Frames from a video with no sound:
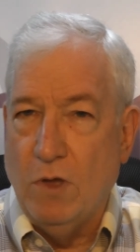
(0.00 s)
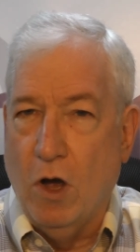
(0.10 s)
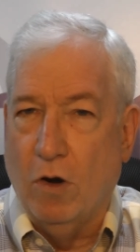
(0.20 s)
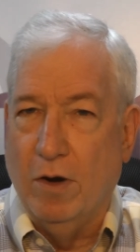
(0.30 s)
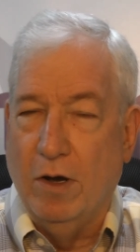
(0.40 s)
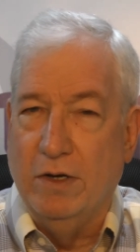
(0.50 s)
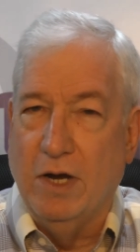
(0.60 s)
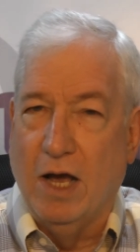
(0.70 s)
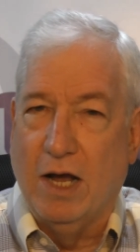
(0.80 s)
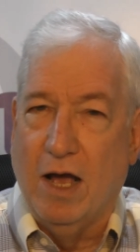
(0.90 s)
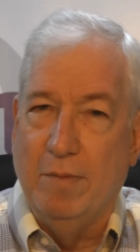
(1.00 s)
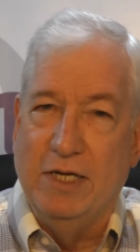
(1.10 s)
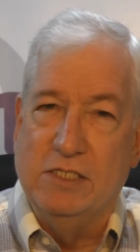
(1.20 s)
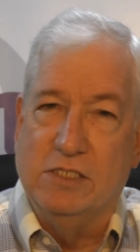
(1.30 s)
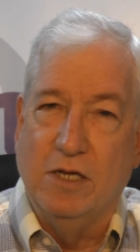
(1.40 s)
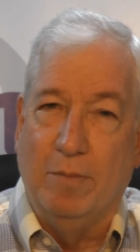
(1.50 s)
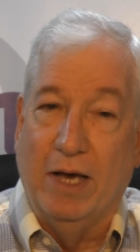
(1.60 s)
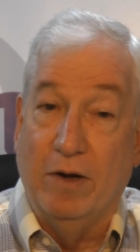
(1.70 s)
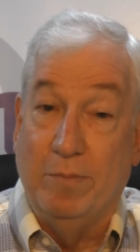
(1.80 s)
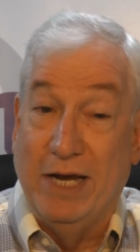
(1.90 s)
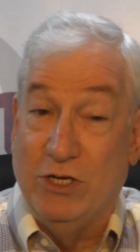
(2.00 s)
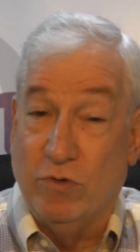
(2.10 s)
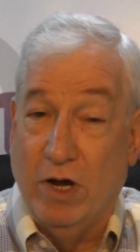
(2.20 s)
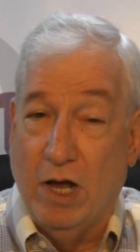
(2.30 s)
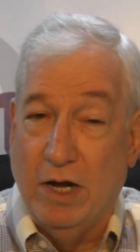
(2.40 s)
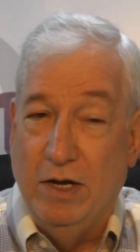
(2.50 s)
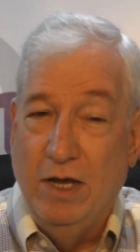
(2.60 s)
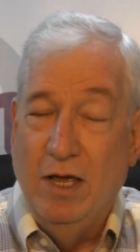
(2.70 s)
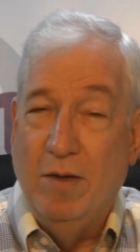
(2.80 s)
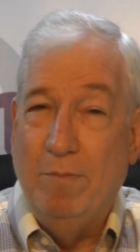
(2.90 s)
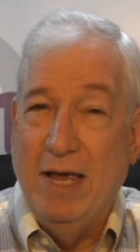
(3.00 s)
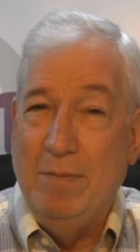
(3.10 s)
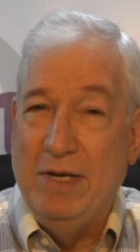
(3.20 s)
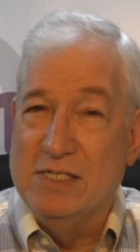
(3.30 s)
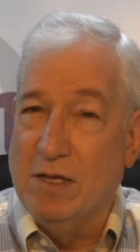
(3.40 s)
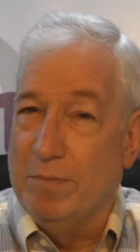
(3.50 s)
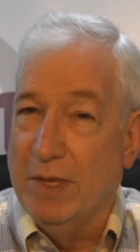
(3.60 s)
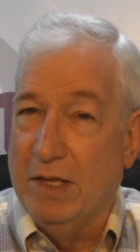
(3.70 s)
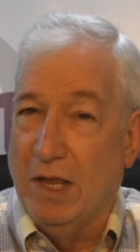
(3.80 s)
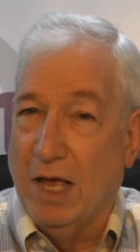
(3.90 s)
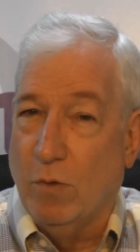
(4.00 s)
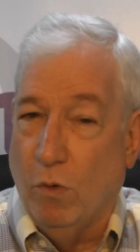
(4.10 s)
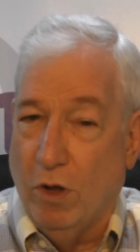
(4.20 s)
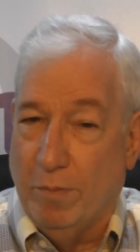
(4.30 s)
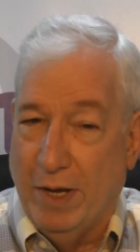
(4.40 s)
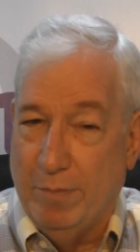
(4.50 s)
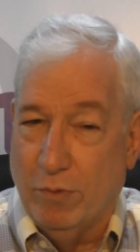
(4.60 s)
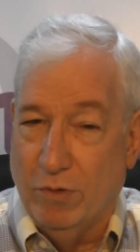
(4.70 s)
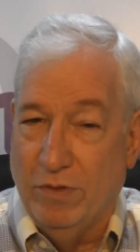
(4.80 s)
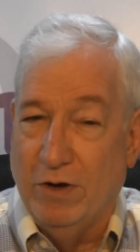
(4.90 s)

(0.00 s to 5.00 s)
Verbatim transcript: our comments about Patreon may be something like wallpaper.